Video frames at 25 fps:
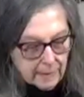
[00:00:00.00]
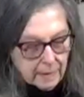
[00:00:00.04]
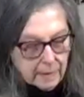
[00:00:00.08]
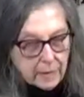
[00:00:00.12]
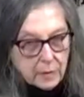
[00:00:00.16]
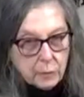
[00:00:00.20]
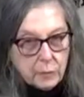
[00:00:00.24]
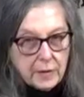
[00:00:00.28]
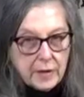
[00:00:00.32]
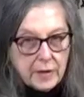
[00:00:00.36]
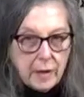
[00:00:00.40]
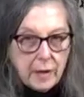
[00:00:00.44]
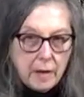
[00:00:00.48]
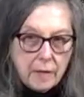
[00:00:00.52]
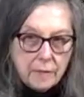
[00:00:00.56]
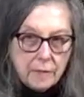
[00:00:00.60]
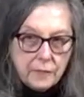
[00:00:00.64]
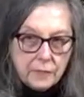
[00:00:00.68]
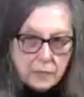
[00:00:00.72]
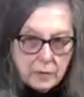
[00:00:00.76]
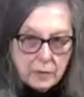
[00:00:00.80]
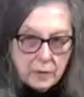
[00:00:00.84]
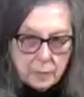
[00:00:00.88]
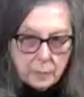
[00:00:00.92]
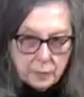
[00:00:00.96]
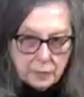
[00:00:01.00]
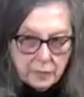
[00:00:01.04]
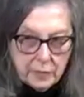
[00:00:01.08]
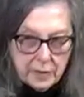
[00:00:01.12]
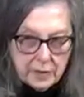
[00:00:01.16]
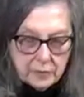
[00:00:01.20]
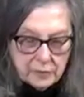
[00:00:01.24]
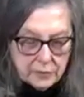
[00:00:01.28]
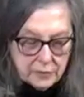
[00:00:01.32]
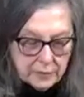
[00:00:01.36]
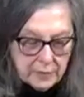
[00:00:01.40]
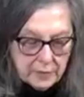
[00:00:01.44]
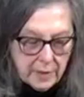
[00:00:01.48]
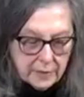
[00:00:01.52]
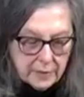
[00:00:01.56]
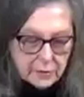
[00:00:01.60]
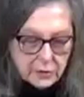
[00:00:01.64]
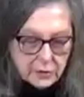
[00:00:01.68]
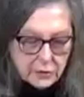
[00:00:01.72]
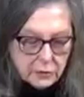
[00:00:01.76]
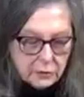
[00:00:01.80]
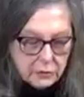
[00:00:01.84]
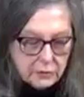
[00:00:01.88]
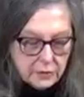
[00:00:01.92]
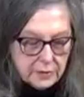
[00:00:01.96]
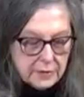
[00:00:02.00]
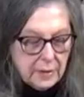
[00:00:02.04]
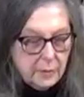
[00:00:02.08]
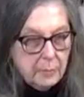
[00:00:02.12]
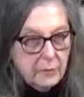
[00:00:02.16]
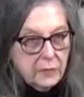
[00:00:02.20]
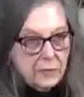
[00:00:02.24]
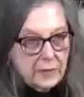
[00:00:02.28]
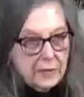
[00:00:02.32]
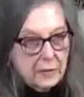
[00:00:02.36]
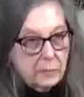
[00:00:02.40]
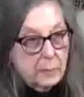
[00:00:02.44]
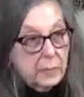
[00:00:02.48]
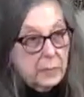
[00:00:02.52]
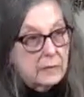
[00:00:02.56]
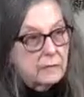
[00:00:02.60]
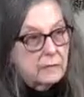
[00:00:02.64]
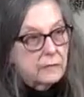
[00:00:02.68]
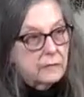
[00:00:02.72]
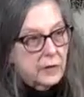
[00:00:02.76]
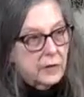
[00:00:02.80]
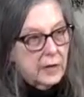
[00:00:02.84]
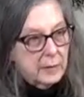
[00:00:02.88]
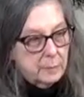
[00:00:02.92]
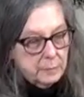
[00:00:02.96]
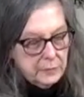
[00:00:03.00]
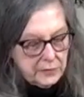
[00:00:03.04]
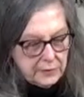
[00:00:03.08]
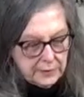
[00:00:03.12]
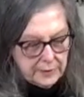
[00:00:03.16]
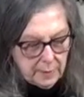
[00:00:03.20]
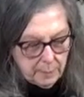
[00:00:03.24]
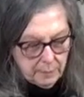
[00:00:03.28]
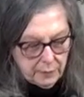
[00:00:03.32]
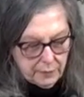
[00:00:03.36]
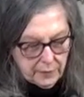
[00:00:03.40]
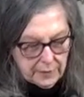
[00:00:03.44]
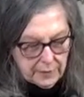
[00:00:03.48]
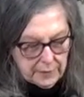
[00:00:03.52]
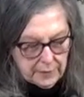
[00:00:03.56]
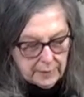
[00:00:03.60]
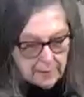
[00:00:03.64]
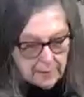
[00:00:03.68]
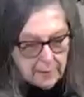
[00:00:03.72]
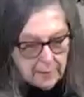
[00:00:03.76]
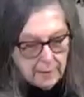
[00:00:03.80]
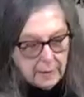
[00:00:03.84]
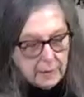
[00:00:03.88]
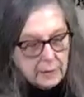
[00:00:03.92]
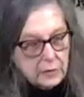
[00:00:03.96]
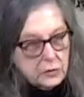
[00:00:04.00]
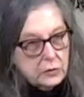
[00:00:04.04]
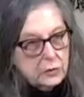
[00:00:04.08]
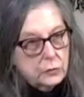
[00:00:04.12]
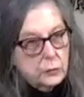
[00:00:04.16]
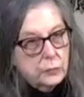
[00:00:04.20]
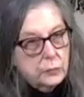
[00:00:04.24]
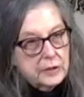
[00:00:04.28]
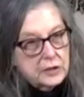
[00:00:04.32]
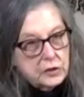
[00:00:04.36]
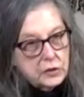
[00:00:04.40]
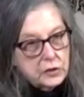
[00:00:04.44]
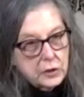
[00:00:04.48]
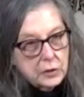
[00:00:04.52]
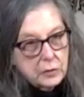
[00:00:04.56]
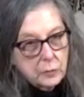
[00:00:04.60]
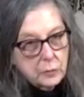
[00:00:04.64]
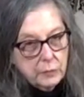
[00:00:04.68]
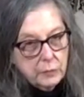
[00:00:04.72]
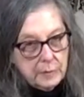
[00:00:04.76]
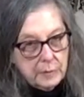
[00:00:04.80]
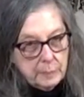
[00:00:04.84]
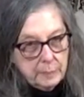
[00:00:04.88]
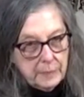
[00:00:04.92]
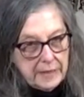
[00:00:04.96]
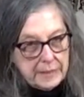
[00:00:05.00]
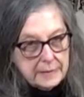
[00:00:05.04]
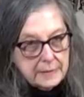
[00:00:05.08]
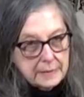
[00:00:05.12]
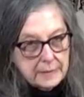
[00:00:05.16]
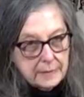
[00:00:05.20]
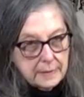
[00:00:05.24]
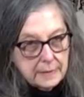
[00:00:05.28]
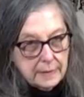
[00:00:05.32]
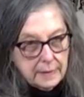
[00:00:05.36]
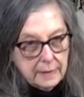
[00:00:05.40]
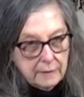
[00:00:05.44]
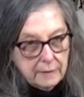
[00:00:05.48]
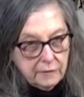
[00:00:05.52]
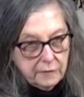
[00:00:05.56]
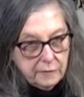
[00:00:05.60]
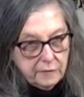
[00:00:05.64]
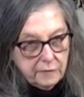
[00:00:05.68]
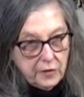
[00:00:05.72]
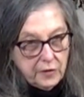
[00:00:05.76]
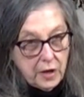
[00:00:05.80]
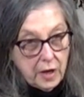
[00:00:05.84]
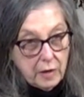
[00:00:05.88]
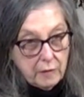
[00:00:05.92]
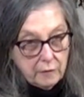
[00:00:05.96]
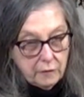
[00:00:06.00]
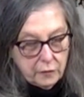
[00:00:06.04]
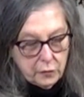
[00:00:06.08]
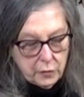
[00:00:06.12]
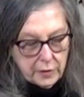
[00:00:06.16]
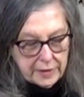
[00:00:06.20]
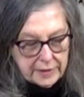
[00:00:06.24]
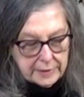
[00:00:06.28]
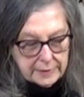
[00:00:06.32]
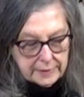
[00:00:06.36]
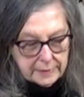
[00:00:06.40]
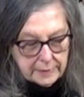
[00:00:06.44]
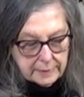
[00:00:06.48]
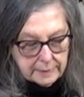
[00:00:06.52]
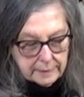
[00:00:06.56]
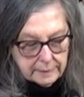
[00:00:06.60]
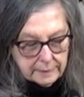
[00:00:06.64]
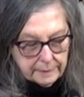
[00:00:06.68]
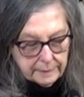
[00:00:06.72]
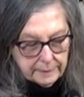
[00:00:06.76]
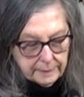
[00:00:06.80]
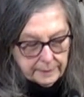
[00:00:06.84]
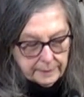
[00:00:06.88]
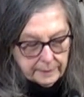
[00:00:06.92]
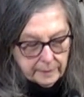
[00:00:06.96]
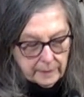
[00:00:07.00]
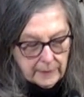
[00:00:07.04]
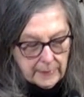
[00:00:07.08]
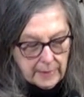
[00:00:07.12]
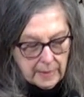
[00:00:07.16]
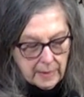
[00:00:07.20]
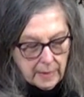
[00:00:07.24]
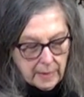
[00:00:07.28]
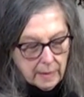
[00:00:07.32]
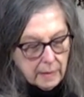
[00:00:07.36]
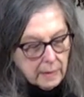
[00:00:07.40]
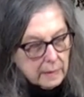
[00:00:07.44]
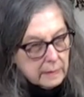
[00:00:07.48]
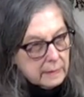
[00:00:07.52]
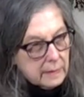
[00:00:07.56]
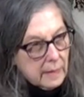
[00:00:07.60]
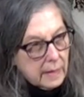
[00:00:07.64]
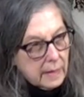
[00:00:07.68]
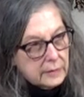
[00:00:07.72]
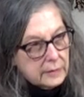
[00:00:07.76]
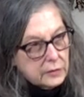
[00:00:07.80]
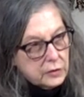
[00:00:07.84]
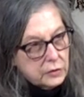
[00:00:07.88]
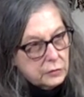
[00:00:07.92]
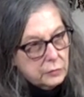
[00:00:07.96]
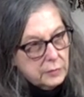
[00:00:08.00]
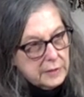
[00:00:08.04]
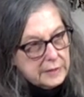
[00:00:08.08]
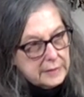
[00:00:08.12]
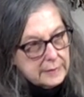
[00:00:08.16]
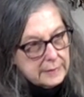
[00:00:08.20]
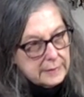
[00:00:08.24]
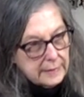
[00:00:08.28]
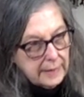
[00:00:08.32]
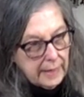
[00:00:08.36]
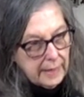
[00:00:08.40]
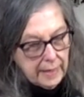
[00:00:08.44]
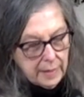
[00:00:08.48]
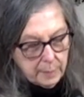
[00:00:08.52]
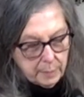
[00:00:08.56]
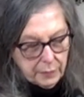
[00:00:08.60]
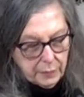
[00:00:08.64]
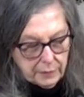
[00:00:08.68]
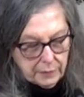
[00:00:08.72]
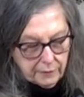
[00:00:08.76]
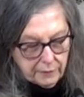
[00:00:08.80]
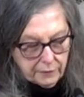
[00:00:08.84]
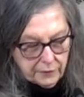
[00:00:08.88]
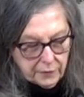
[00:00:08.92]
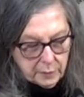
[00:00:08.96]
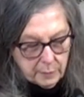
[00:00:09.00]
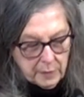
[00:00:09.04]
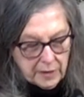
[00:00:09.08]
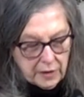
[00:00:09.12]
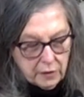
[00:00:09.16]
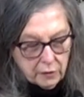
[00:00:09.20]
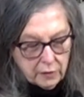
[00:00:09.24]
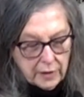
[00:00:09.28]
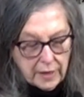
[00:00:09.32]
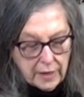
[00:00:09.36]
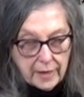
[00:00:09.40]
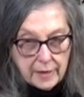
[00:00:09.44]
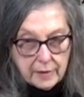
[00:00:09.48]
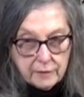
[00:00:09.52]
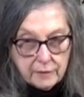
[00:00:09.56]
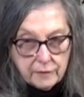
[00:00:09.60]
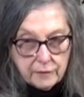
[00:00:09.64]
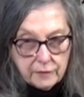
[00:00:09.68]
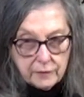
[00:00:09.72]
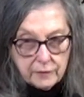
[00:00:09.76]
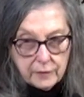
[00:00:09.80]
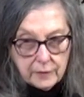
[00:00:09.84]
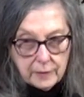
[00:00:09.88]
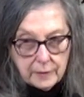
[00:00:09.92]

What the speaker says: We offer our prayers not to something, but from something to which we must give voice, not to escape from our life,